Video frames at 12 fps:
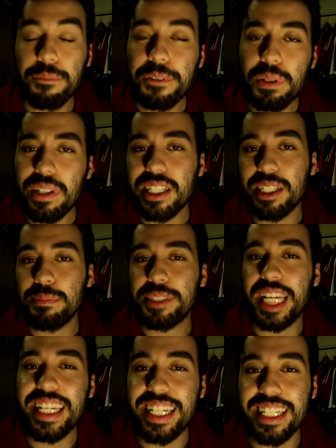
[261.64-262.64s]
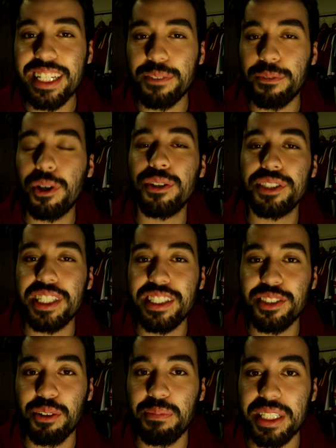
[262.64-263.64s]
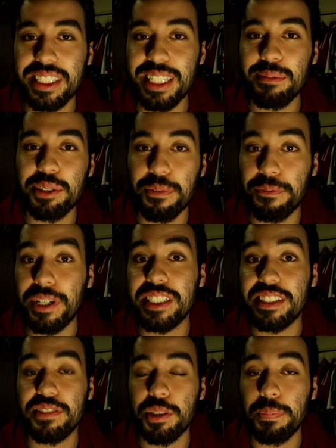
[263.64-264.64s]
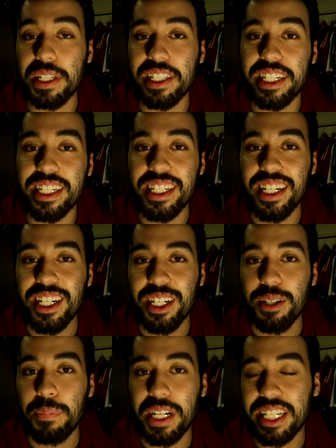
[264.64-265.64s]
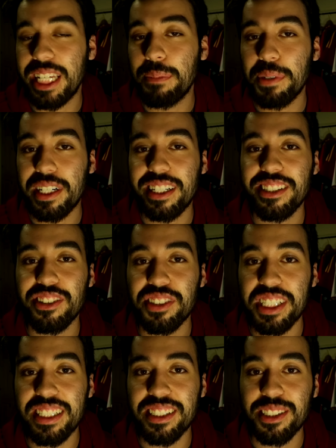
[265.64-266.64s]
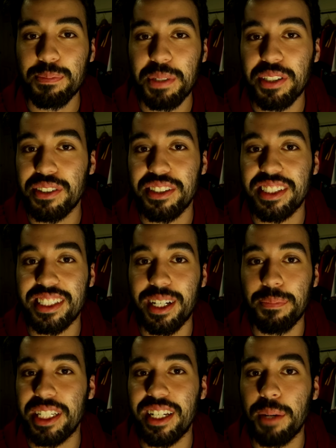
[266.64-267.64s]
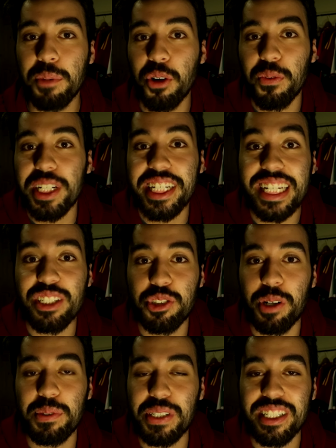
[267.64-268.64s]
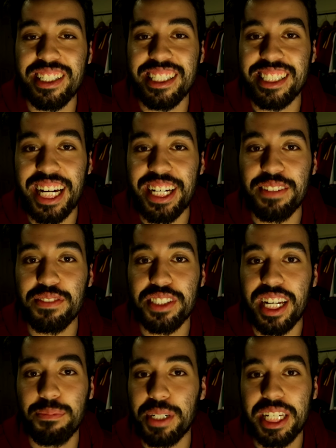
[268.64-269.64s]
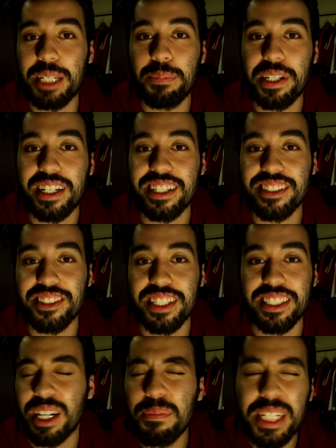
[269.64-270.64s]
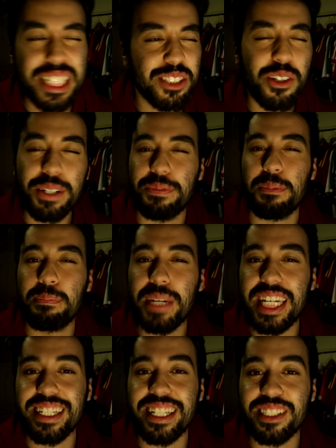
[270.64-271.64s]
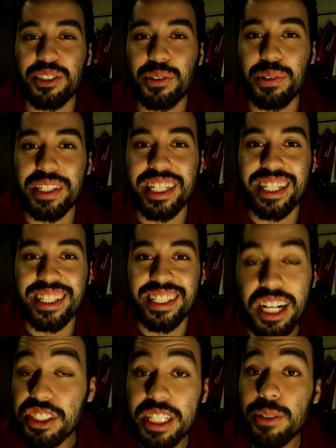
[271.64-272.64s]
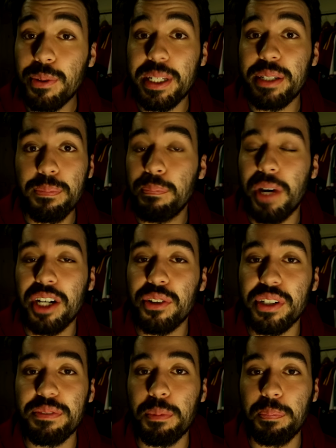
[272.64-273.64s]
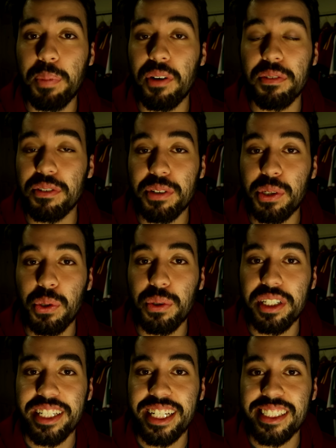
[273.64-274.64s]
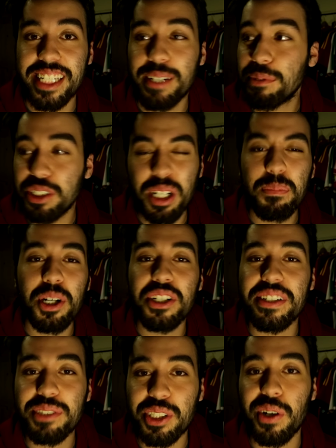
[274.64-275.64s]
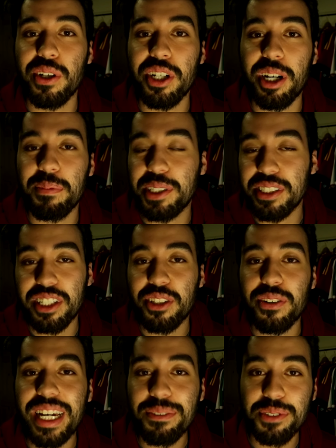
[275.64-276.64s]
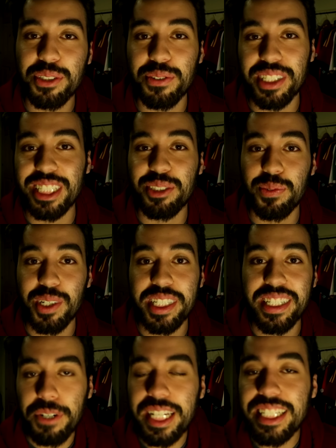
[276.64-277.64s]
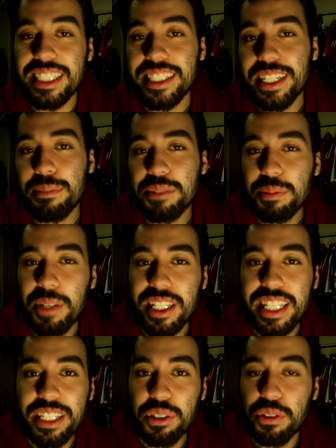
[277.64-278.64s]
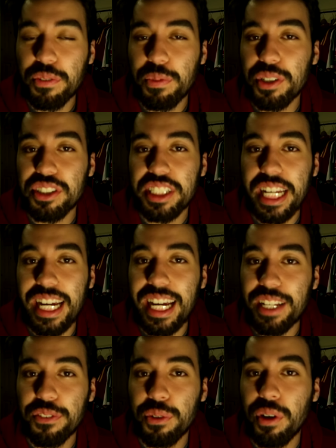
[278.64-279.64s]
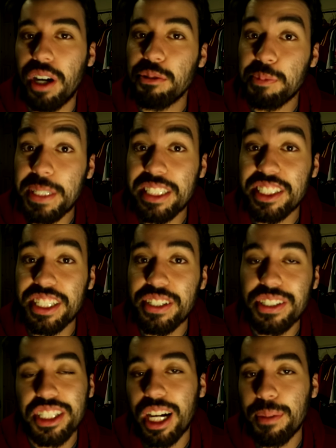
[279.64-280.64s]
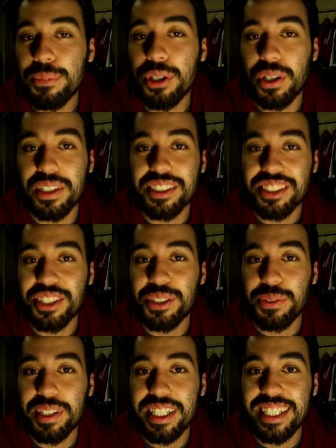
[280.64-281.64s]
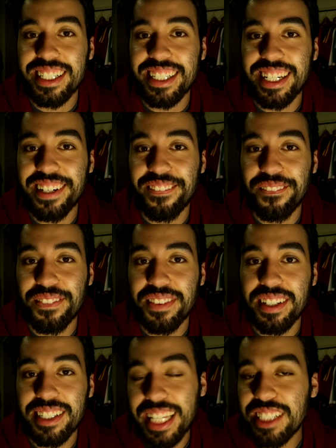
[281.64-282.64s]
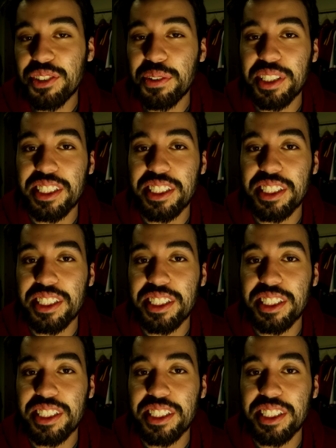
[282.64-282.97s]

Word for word: I feel like I'm taking advantage on my team's defensive stability by keeping clean sheets, because, I mean, I'm not really getting troubled in these games, and we're keeping clean sheets. I mean, it's not even me that's doing it. I generally might not even bother recording next game, because I might not even turn up, because I don't have to at this rate. For any teams in my league who have watched that and thought I was being serious, I'm not. So, uh, yeah. There's your